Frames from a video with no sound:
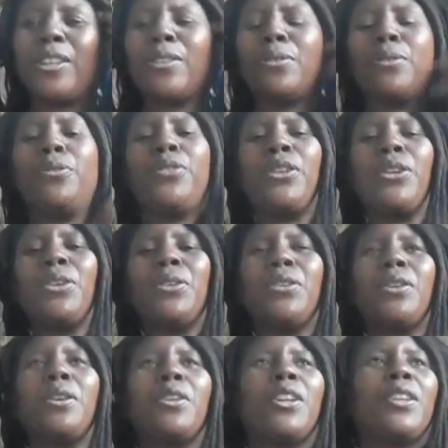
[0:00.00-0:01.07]
in the review
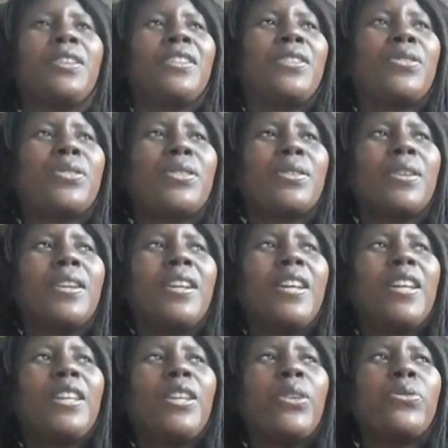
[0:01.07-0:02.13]
that it just
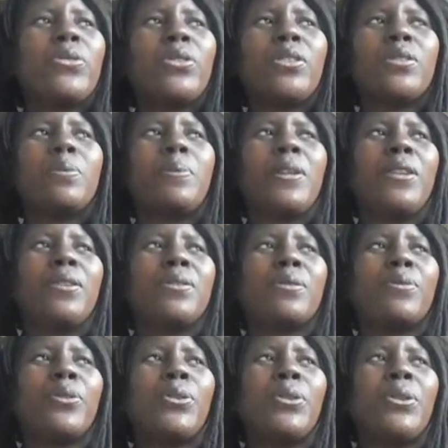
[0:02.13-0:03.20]
gives you this
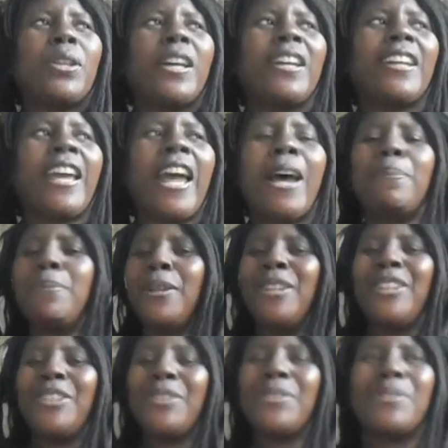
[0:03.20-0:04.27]
peaceful like
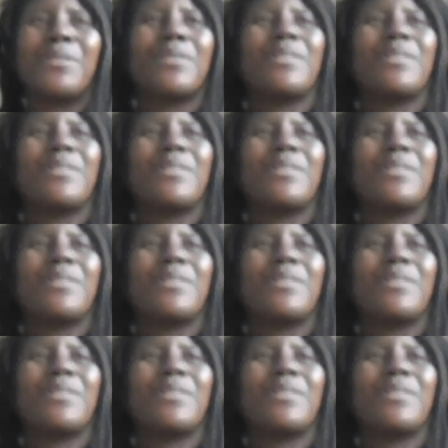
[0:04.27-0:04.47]
happiness.